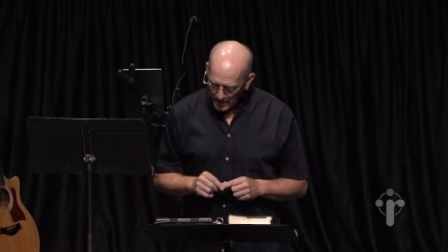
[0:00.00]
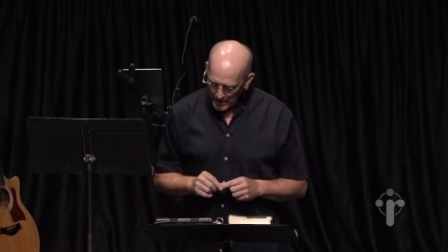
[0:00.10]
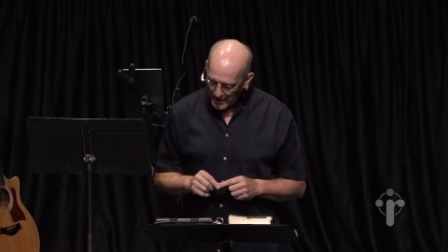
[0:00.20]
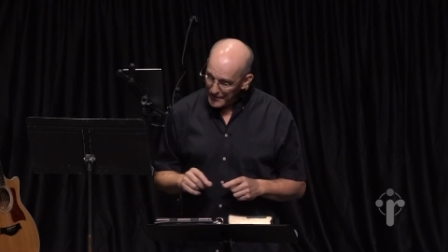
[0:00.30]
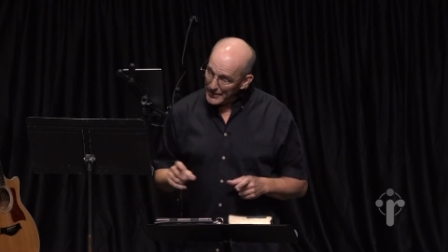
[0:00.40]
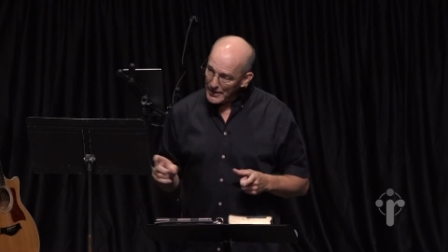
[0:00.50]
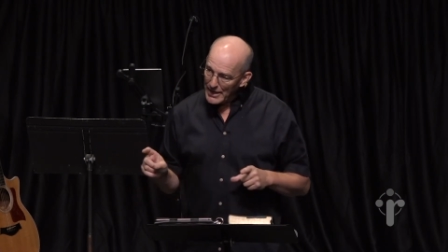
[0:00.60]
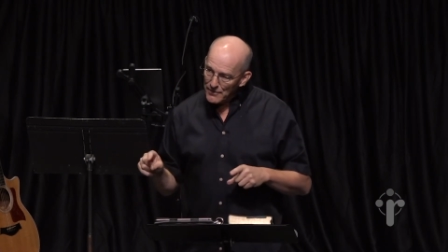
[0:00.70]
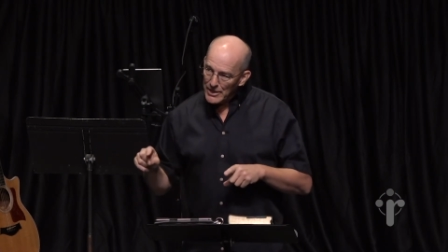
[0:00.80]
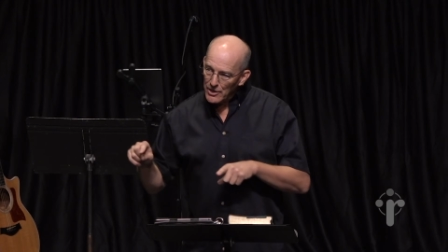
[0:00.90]
And I think that
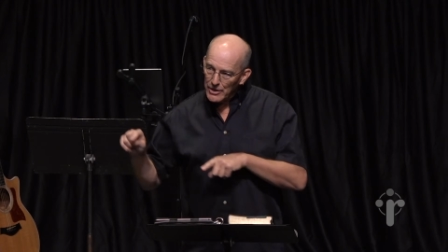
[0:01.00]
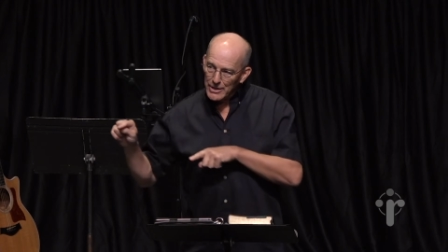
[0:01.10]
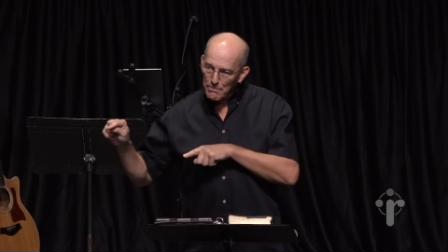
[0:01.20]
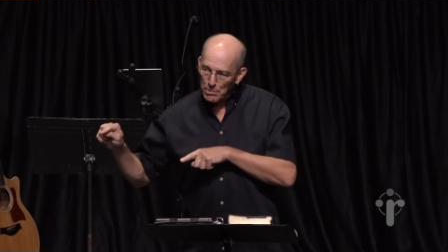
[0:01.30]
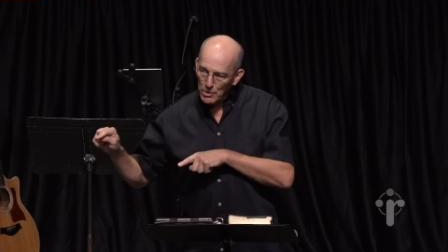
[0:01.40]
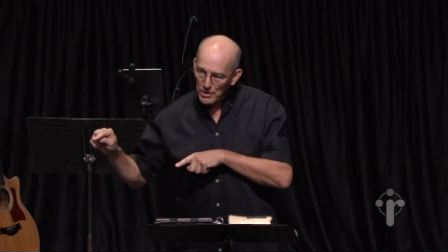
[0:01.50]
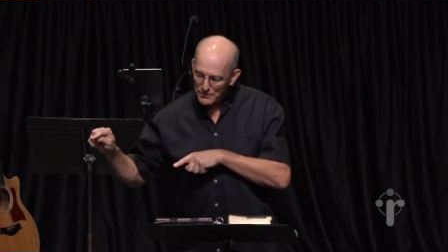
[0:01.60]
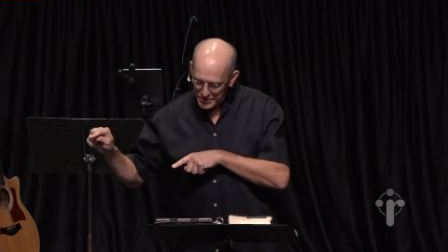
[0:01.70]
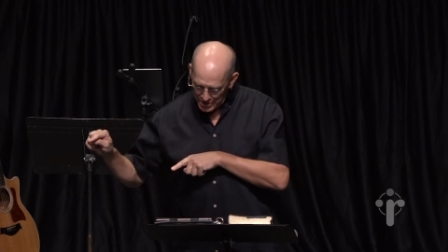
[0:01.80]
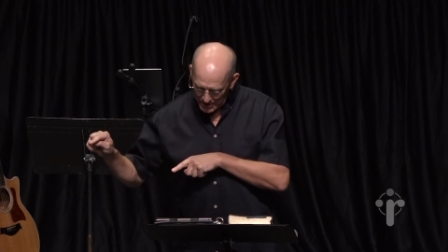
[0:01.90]
even here in the book
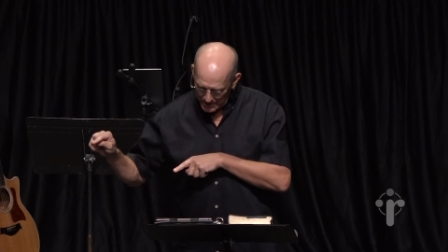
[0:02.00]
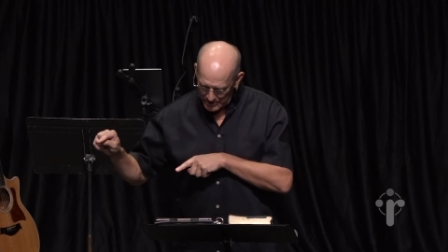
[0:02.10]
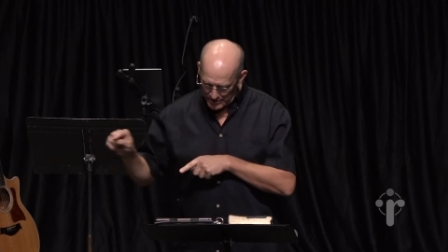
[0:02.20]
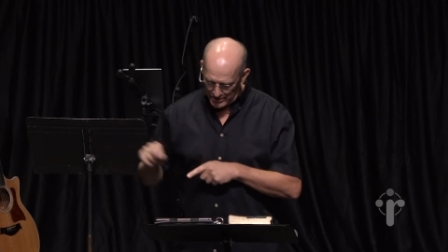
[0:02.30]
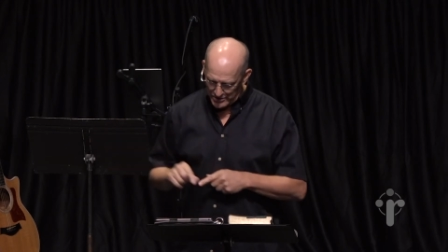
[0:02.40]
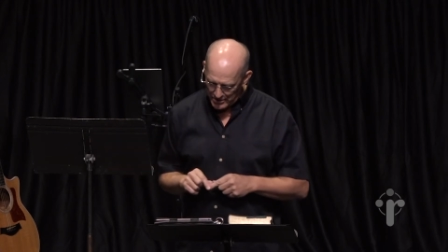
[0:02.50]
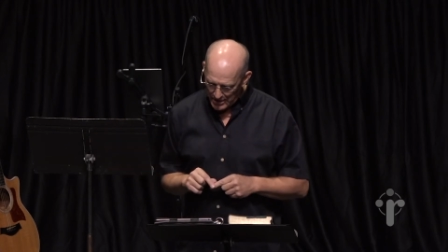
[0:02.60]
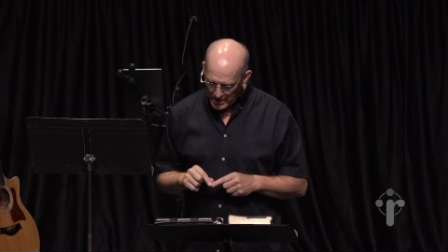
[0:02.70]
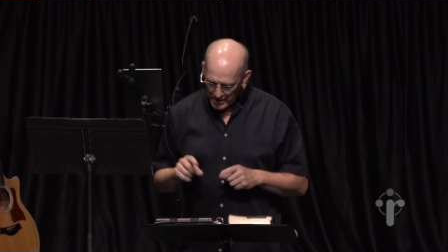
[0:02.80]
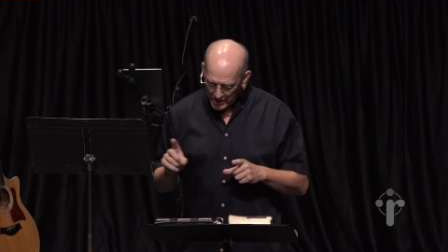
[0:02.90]
of Genesis,
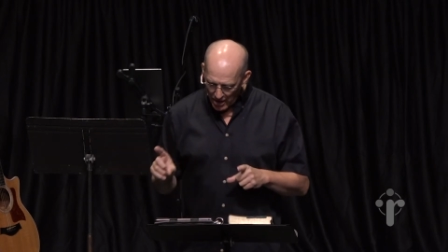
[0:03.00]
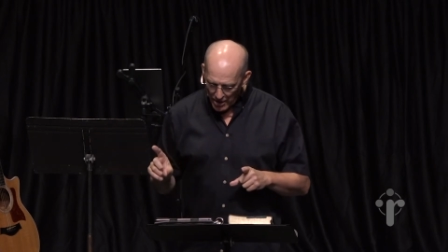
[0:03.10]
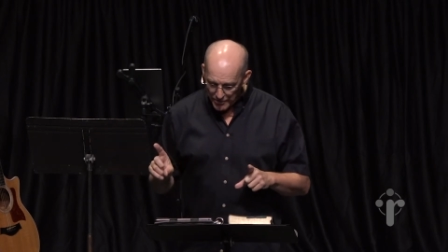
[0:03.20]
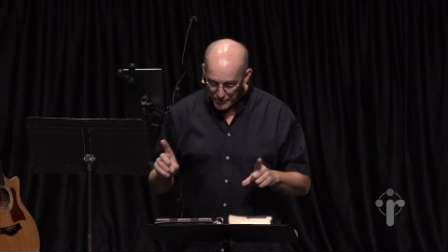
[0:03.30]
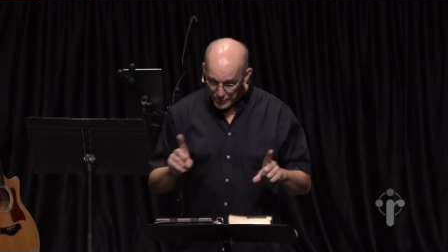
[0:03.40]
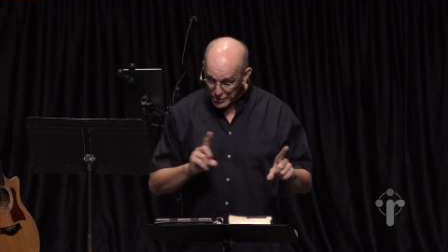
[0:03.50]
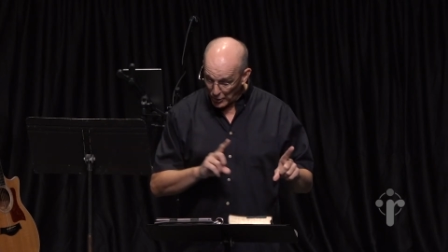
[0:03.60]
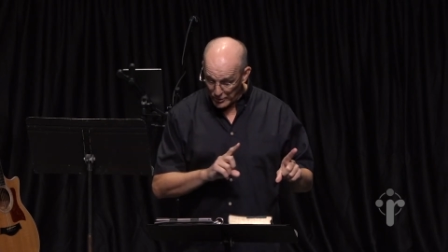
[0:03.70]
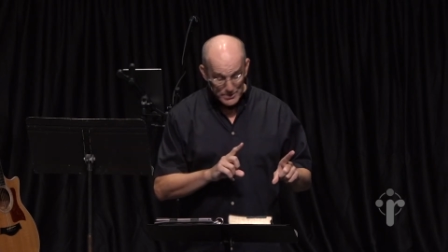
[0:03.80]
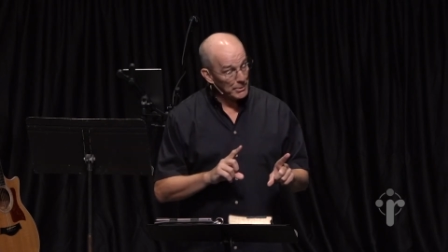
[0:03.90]
God, through his
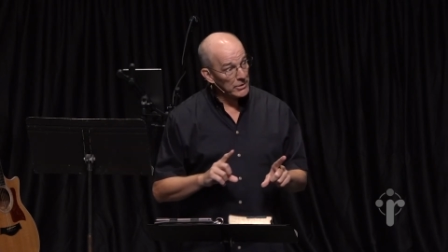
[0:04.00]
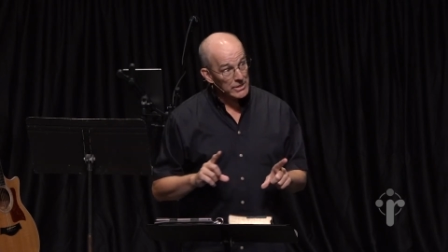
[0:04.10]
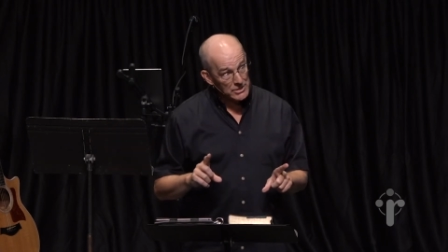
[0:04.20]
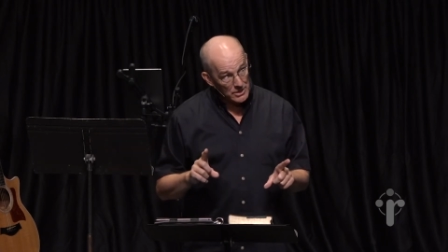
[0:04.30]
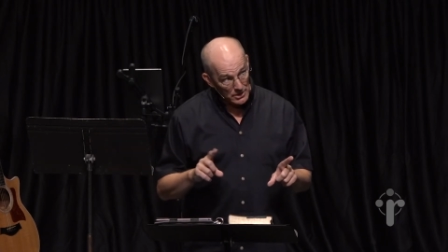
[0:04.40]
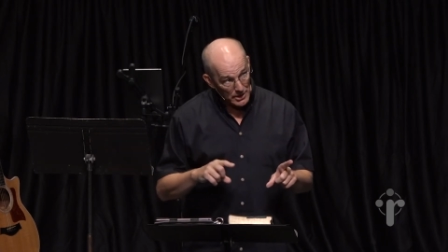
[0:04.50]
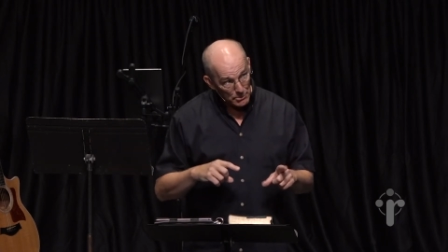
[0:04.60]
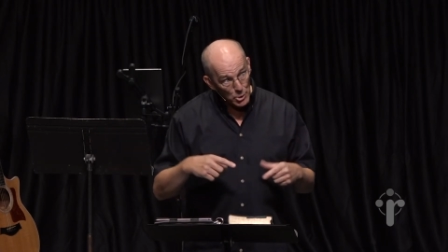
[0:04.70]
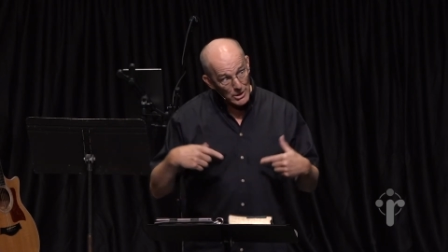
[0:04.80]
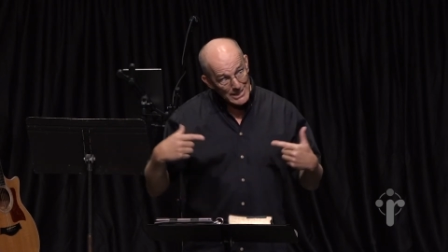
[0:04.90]
Holy Spirit, is
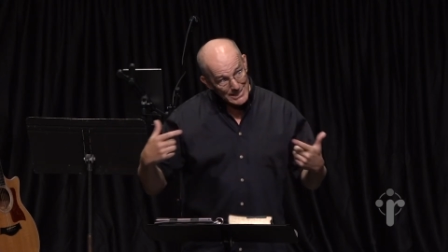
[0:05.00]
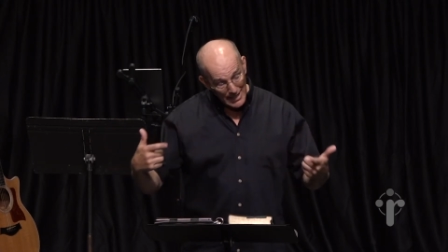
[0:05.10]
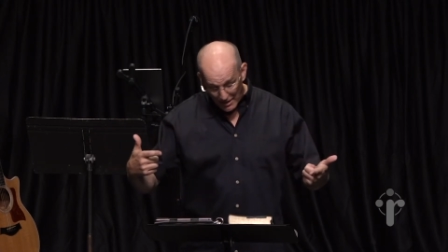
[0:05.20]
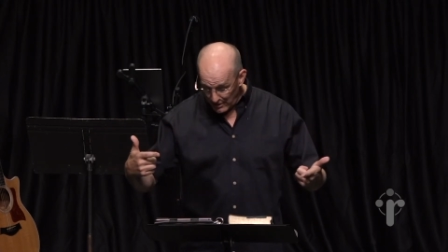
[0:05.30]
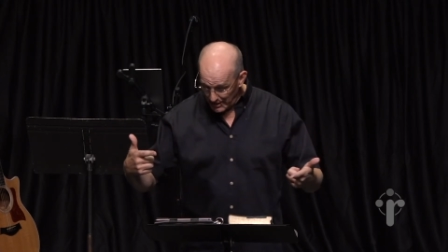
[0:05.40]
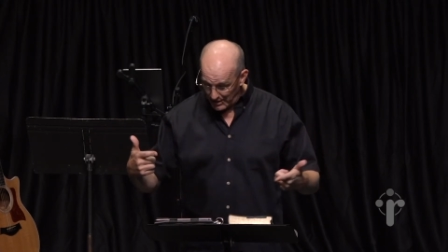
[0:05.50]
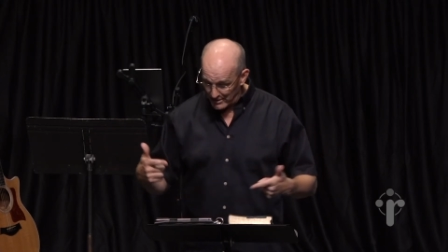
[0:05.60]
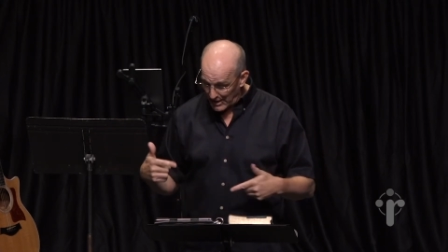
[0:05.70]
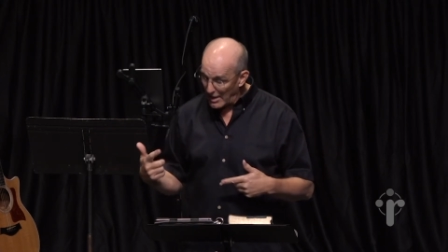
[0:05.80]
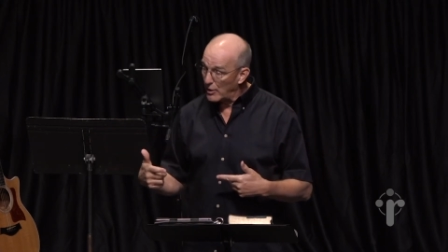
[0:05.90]
deliberately telling
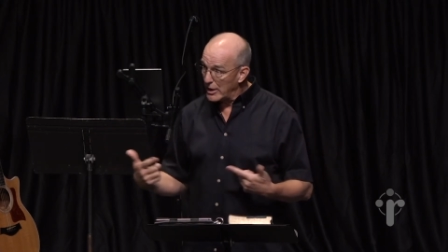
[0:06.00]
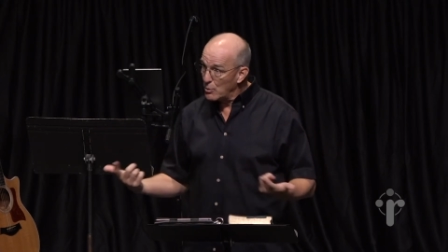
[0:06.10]
us how he